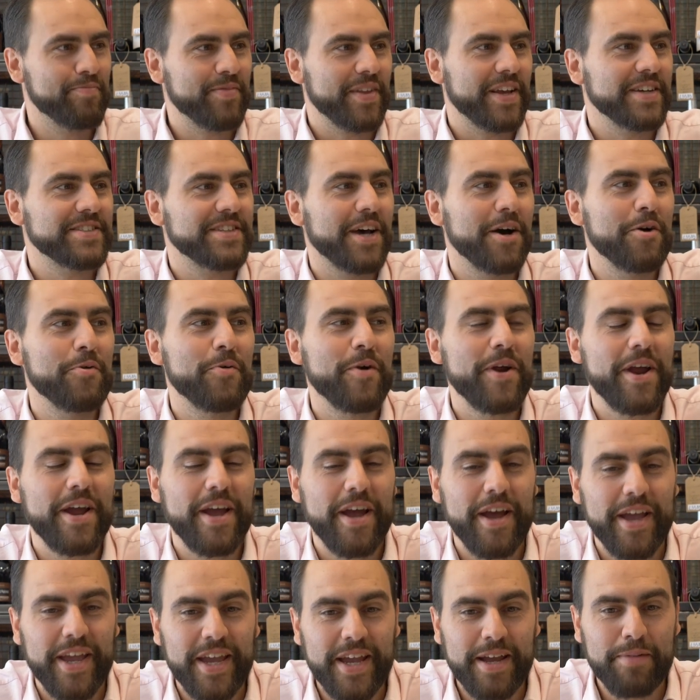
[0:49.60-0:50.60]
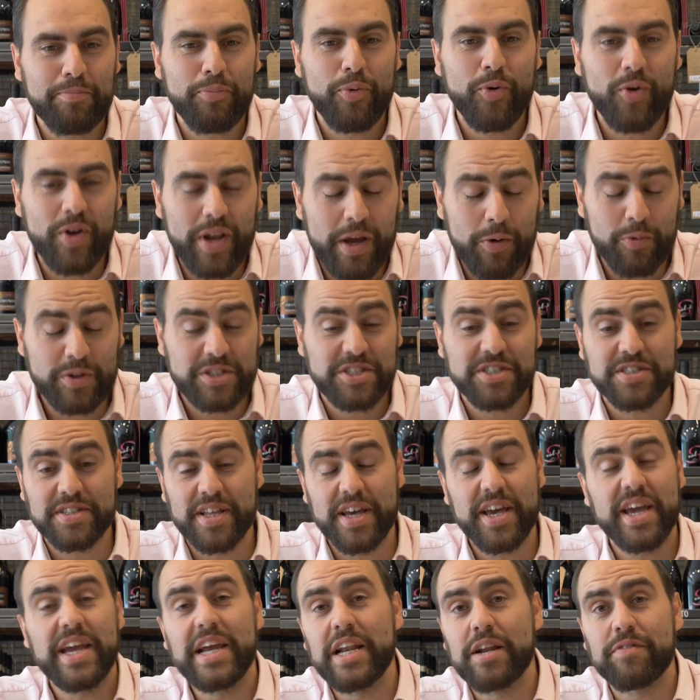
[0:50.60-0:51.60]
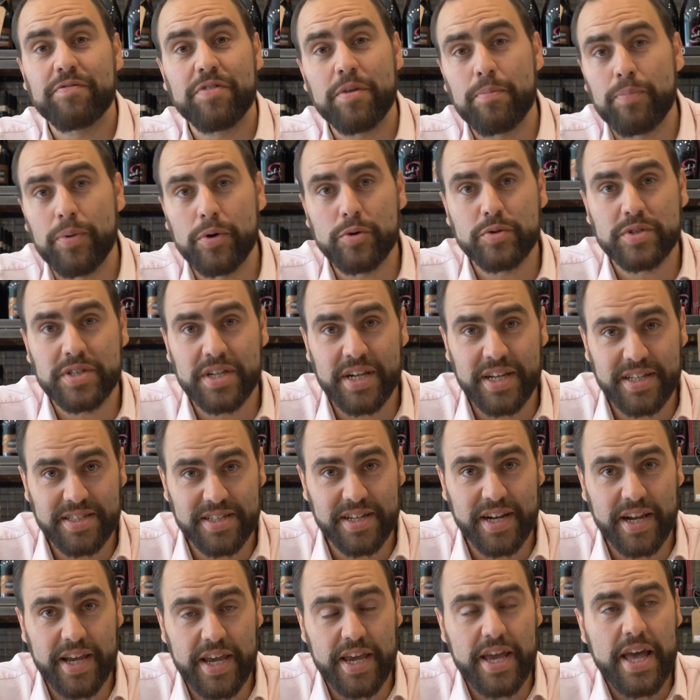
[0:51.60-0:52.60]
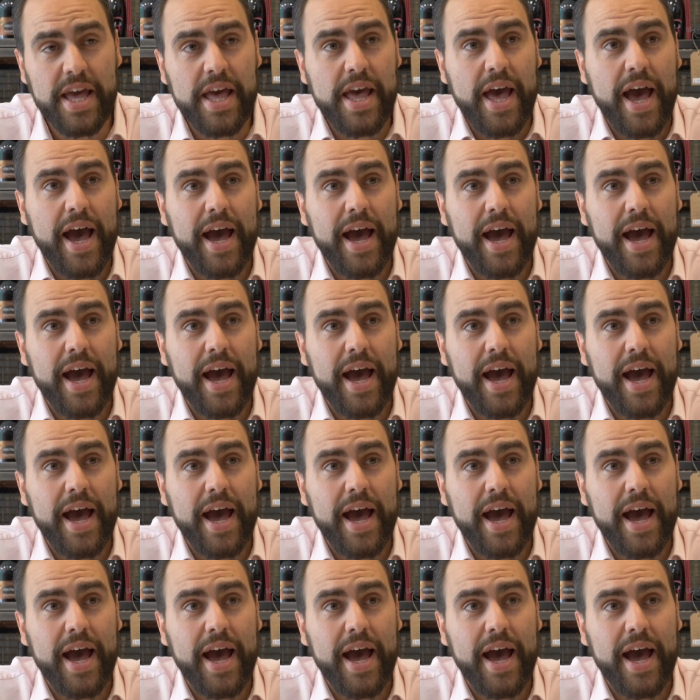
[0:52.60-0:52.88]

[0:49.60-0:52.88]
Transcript: So we're in Puglia, which is the heel of the boot in Italy,